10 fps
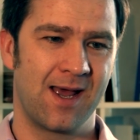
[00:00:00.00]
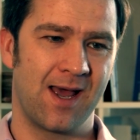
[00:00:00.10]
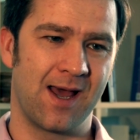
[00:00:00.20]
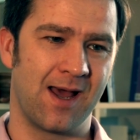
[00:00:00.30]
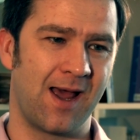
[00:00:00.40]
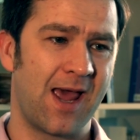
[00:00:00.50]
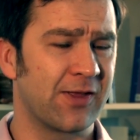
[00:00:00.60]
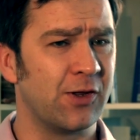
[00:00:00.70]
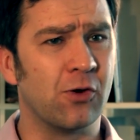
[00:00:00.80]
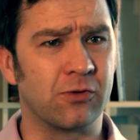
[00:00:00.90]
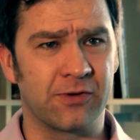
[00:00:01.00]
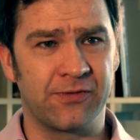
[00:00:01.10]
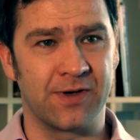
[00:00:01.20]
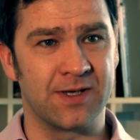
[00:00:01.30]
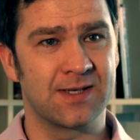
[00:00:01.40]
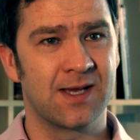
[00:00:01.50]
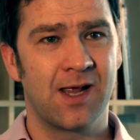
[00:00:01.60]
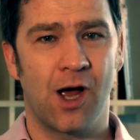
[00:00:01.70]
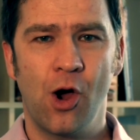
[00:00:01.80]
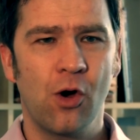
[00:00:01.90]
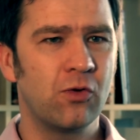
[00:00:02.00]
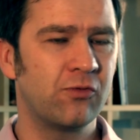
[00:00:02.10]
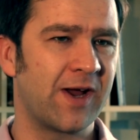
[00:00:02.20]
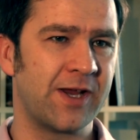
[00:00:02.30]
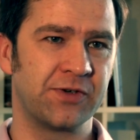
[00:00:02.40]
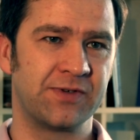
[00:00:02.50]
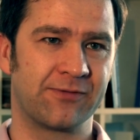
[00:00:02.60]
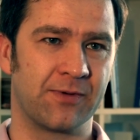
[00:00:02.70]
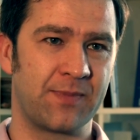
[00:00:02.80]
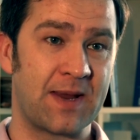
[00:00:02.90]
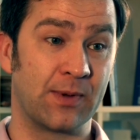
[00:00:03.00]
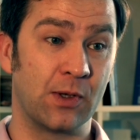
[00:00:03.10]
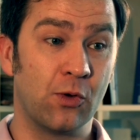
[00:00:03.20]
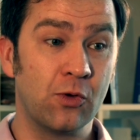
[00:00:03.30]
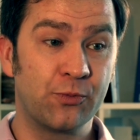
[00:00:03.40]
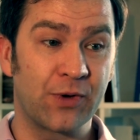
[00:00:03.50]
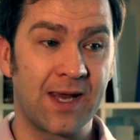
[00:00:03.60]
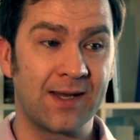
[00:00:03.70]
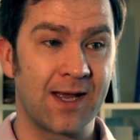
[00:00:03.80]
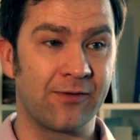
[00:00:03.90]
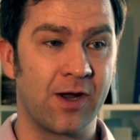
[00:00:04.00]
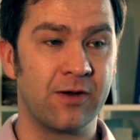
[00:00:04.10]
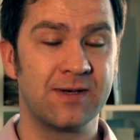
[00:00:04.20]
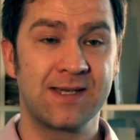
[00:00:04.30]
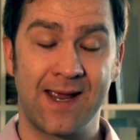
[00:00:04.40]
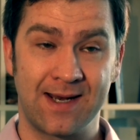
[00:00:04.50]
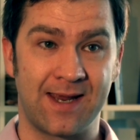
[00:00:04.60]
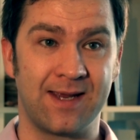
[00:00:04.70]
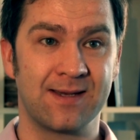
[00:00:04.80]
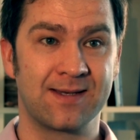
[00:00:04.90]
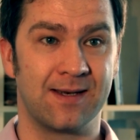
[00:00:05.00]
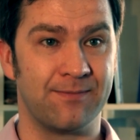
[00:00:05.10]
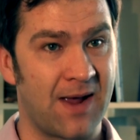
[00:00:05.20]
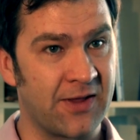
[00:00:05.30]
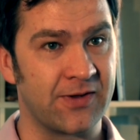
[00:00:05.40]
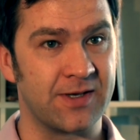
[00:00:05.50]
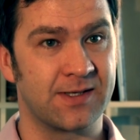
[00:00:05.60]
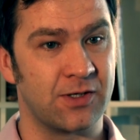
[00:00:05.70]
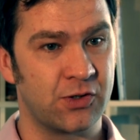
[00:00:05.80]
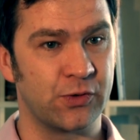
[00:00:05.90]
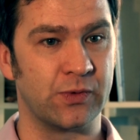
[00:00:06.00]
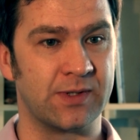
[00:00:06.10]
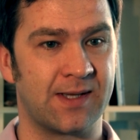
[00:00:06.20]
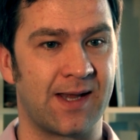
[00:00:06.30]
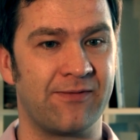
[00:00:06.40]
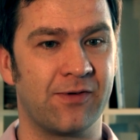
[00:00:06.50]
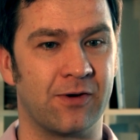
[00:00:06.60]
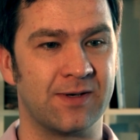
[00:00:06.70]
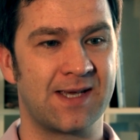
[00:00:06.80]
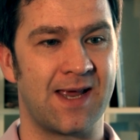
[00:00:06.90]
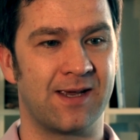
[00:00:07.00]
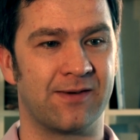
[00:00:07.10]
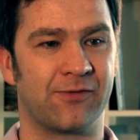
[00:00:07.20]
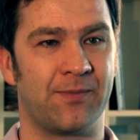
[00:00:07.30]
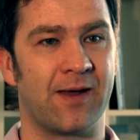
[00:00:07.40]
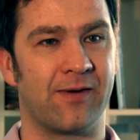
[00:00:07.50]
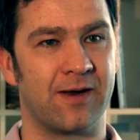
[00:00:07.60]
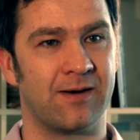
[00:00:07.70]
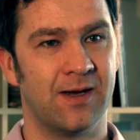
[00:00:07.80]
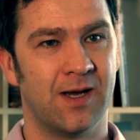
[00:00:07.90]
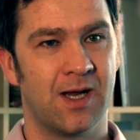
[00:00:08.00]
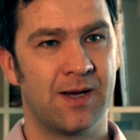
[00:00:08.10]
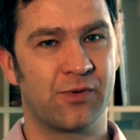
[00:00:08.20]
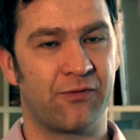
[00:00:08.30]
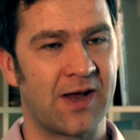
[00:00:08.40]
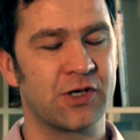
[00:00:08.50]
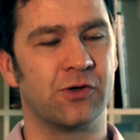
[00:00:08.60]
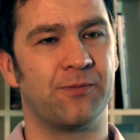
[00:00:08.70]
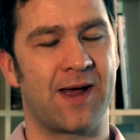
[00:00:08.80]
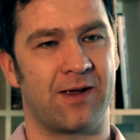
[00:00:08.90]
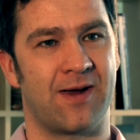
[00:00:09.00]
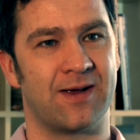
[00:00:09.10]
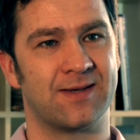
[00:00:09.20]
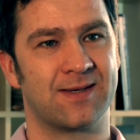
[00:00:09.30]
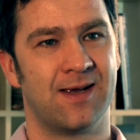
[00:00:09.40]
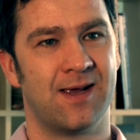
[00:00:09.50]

ethnographers, a whole range of different people, all bringing their own techniques and methods and tools that they've got taken from their own professional backgrounds.